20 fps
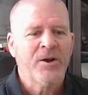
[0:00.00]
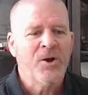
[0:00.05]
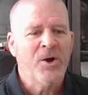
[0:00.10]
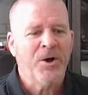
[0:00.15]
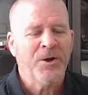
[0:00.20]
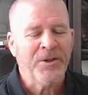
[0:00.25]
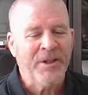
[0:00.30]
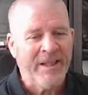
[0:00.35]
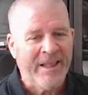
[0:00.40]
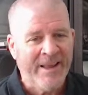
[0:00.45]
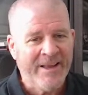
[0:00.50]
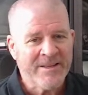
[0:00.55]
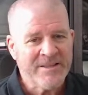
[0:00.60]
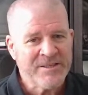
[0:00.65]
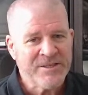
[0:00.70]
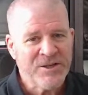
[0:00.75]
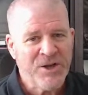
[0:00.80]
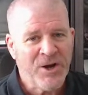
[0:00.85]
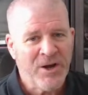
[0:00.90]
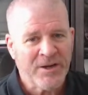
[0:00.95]
called
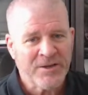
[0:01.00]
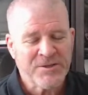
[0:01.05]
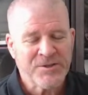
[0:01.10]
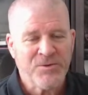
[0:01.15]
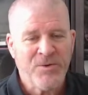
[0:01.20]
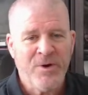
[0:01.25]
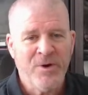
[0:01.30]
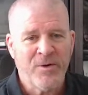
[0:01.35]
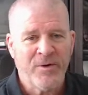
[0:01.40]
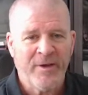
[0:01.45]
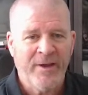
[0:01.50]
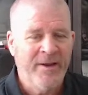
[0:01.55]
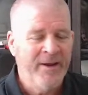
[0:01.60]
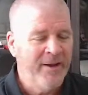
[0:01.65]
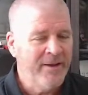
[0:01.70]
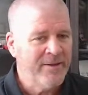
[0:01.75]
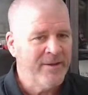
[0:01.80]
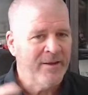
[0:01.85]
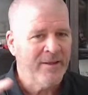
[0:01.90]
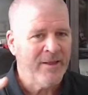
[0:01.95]
Let's Talk Stroke and
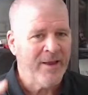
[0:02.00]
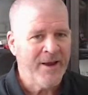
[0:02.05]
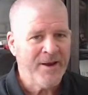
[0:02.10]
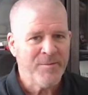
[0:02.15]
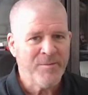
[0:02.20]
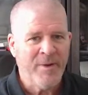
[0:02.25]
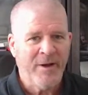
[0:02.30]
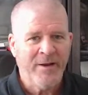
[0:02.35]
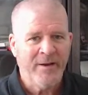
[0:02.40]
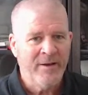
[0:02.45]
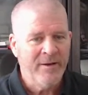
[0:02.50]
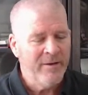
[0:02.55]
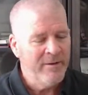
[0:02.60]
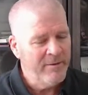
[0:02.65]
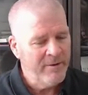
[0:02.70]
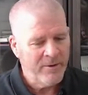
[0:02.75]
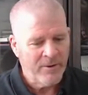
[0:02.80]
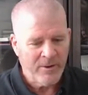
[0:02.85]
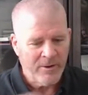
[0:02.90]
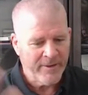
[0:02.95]
hit the like button
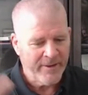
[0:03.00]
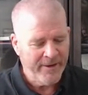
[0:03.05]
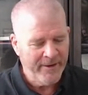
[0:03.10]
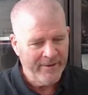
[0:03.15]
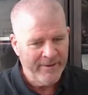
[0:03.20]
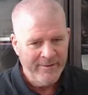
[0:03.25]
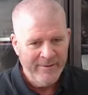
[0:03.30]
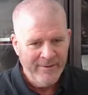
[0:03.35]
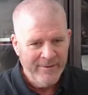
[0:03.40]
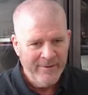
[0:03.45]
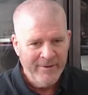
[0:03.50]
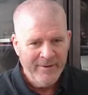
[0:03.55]
and all the